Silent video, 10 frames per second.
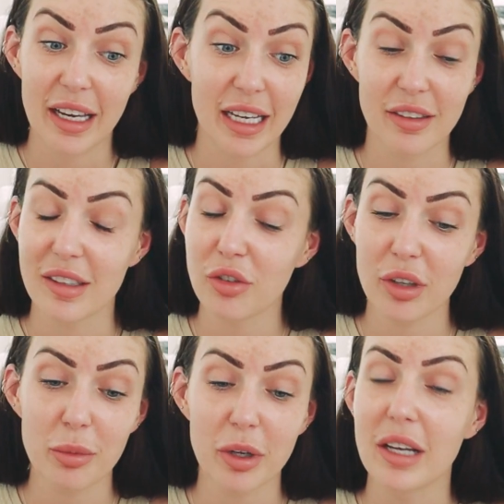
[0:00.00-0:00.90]
it's
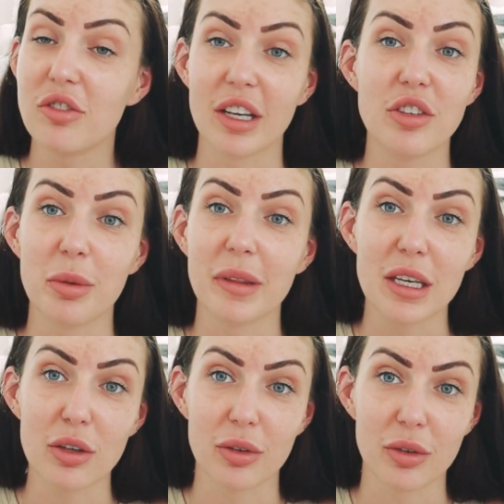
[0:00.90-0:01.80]
literally what I genuinely
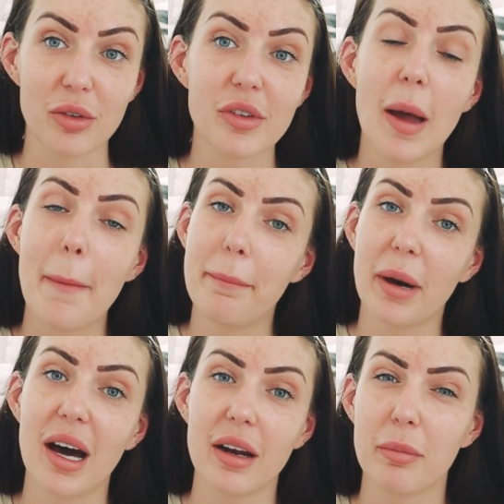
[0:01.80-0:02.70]
use.
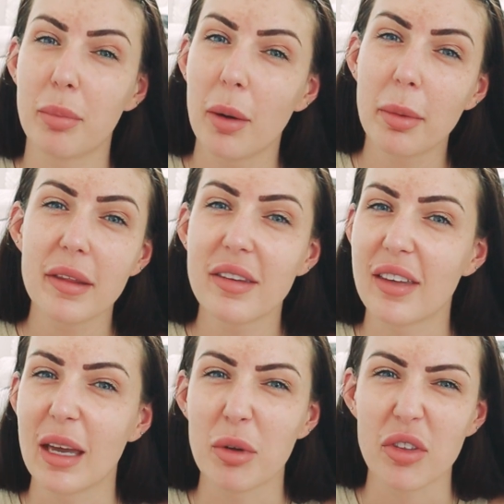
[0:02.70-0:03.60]
But probably the
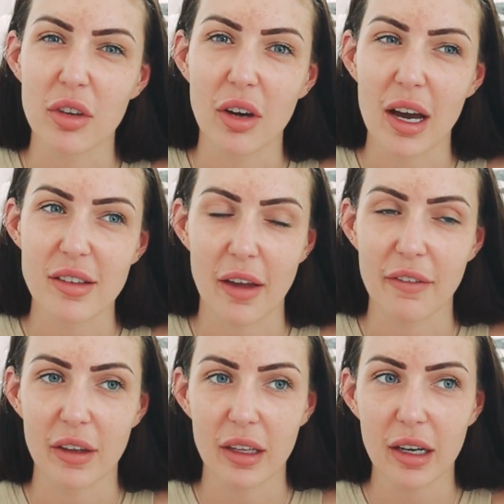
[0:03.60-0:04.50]
same with you guys. I
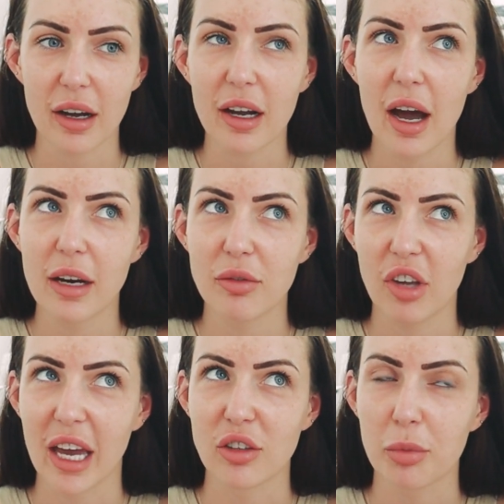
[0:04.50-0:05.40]
feel like I kind of
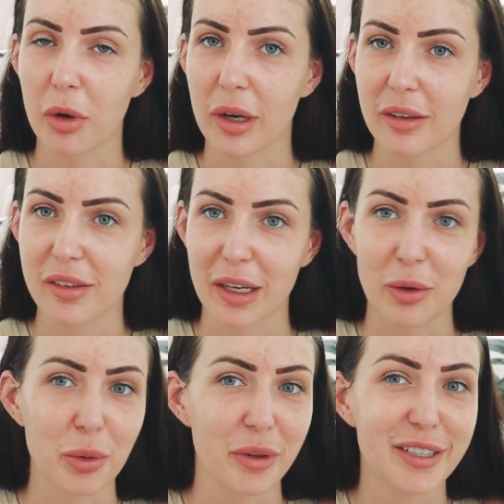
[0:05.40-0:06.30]
change products like
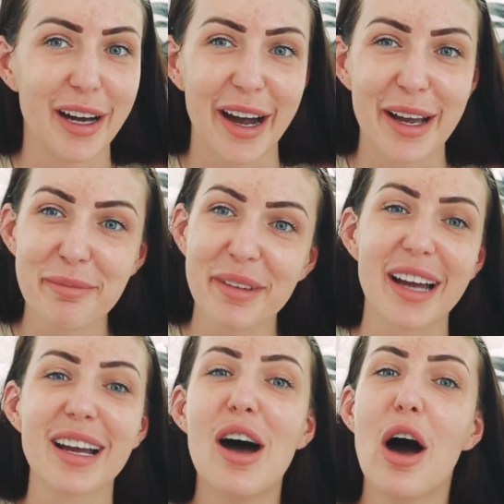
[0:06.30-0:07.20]
all the time.
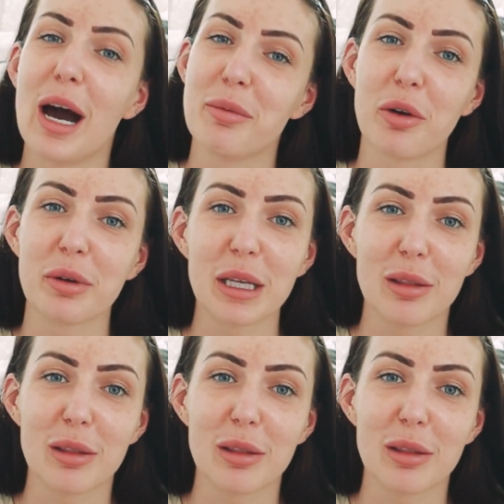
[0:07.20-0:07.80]
Like I'm not really